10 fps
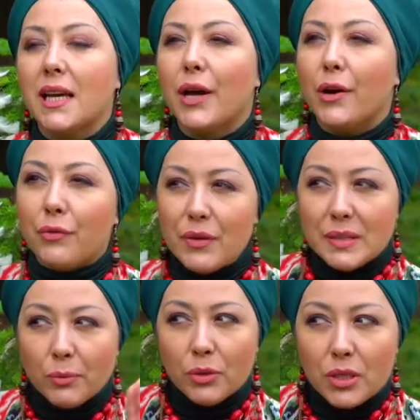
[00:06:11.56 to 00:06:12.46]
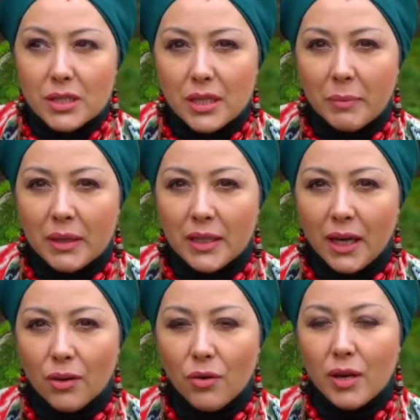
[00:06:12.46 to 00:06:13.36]
at the
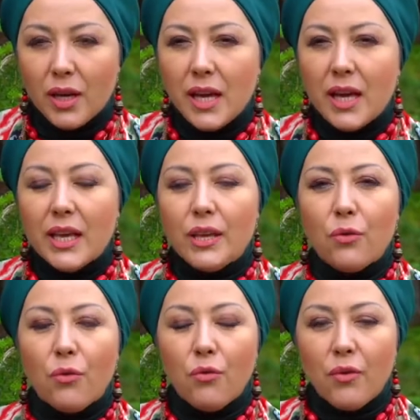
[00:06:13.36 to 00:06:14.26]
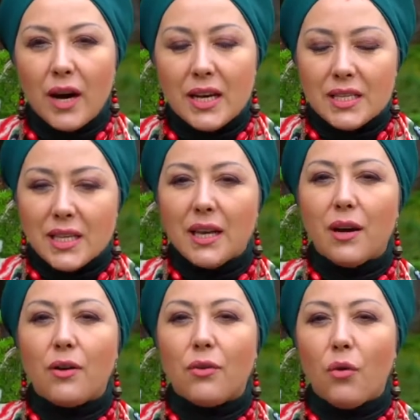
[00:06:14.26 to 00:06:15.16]
mandala, a lot of
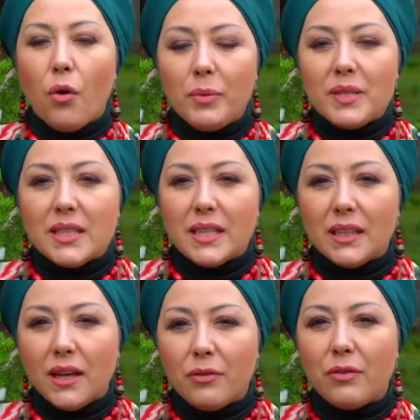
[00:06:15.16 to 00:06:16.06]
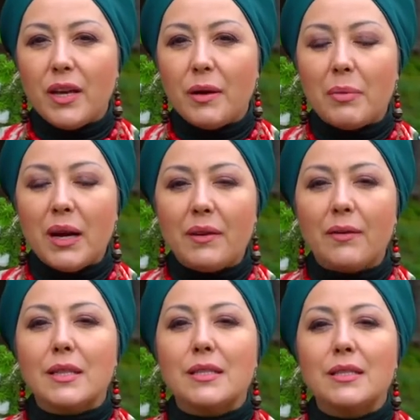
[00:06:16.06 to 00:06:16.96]
energy flows to your head,
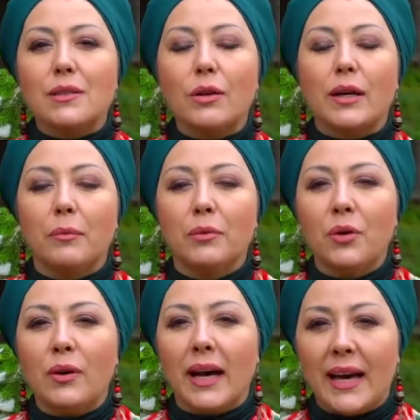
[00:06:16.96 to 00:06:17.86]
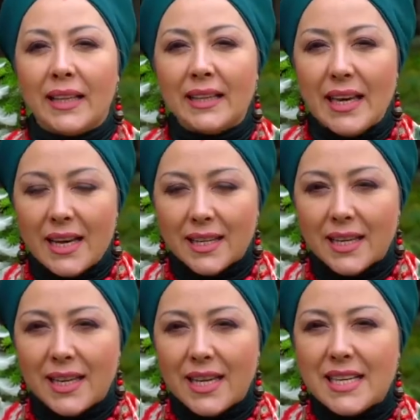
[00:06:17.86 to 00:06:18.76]
and thus your inner
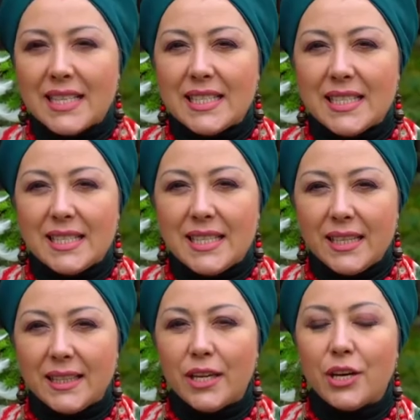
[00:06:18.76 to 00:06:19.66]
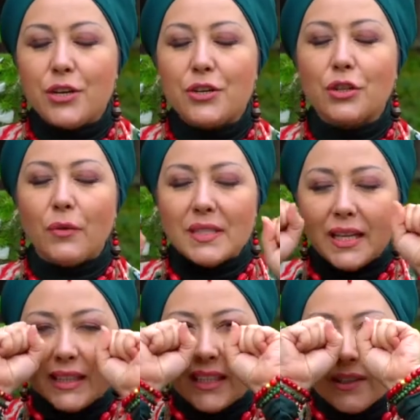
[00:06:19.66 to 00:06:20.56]
vision, your
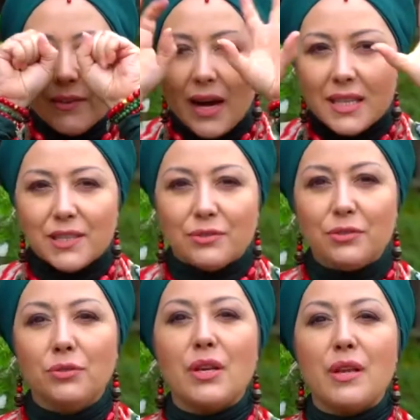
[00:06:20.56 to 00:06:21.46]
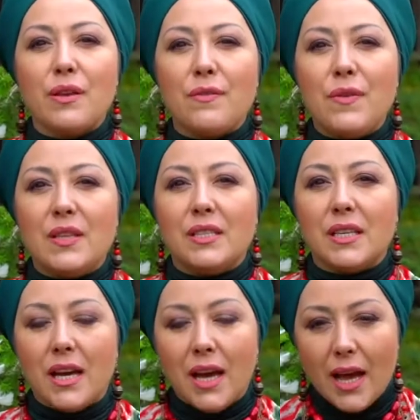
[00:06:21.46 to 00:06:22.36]
intuition, is
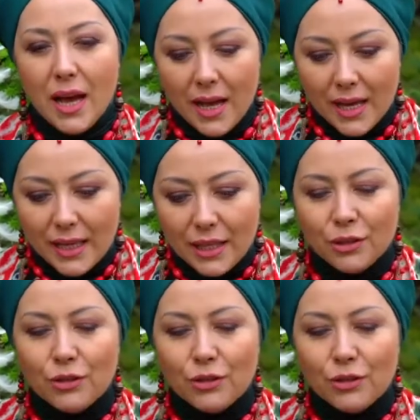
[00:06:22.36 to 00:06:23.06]
activated.